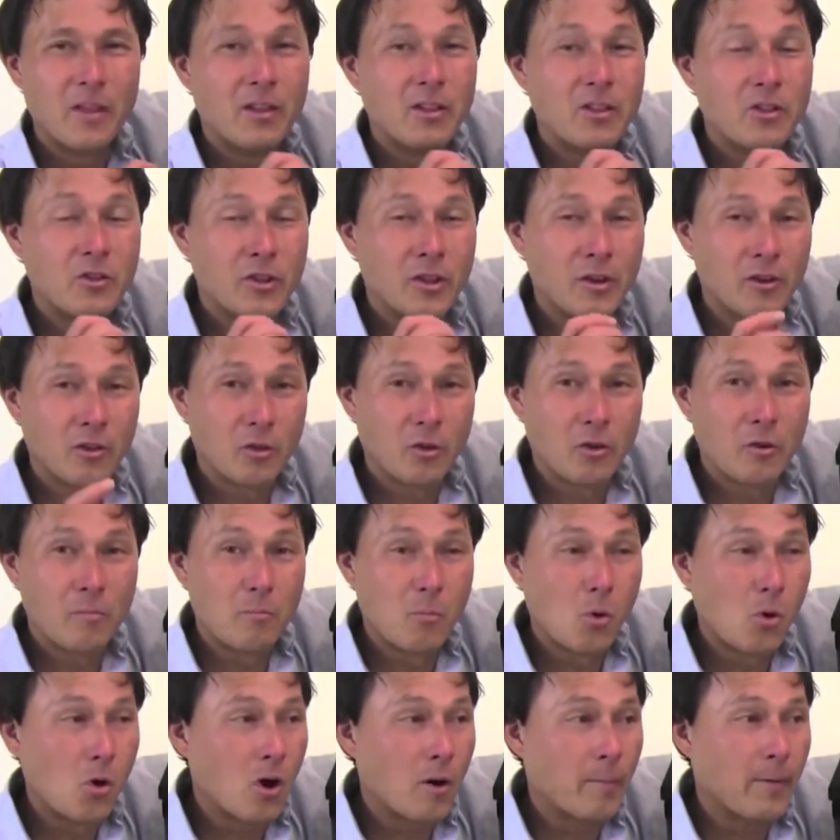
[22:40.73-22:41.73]
You can learn
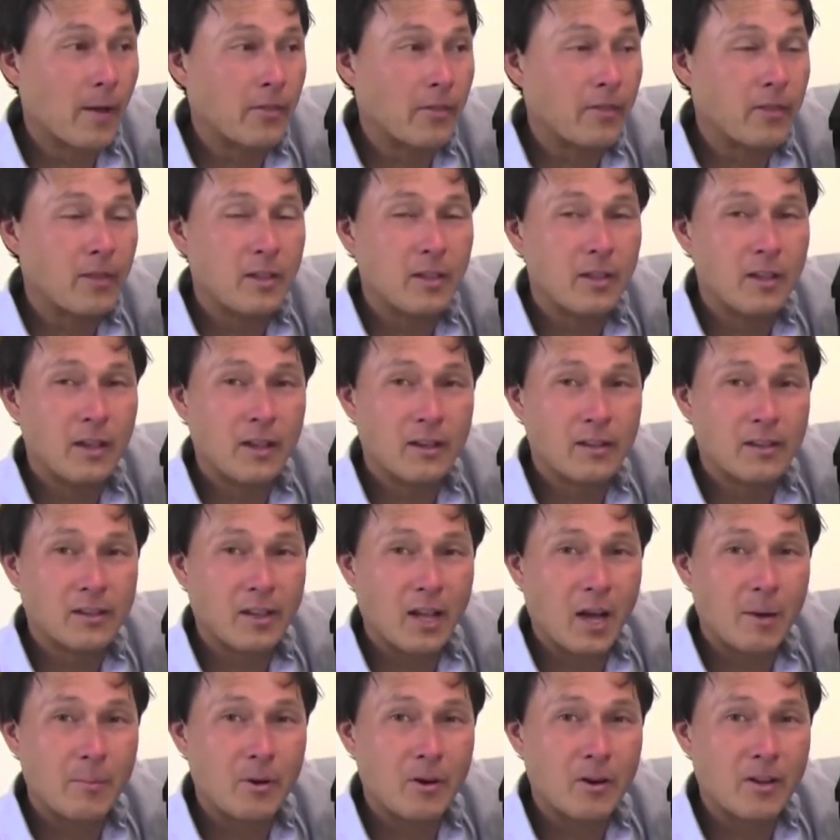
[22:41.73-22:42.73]
more about the
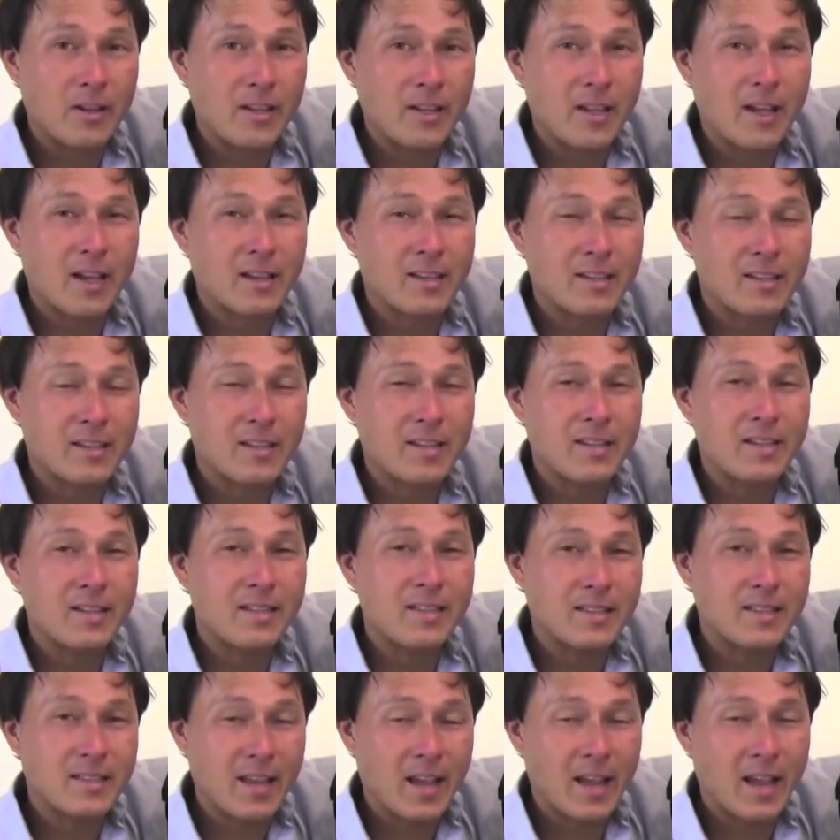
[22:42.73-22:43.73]
Excalibur
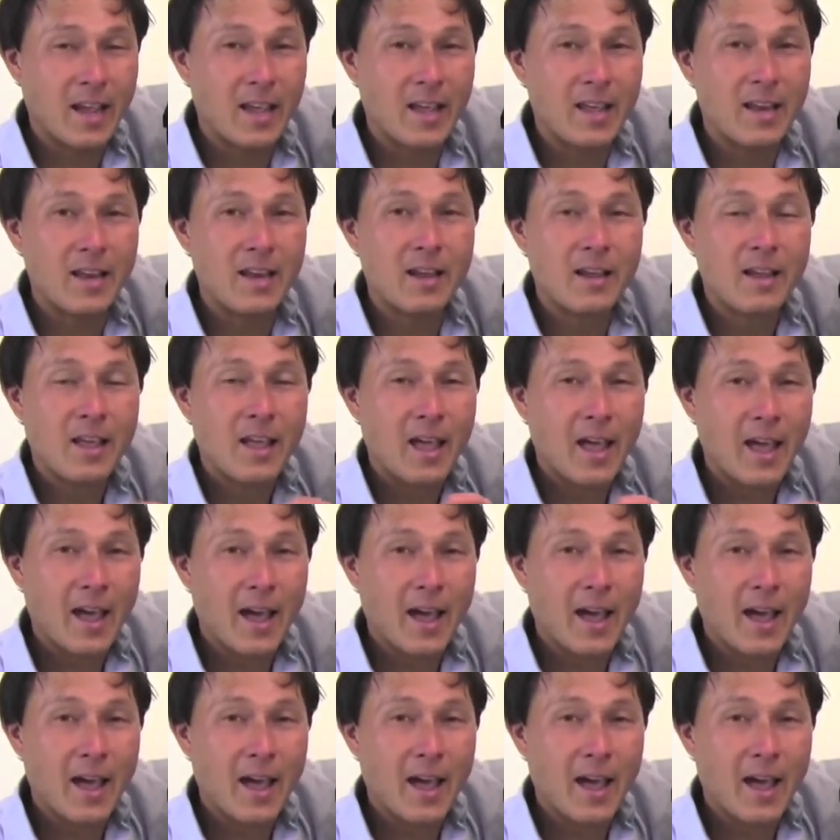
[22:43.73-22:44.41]
EXC10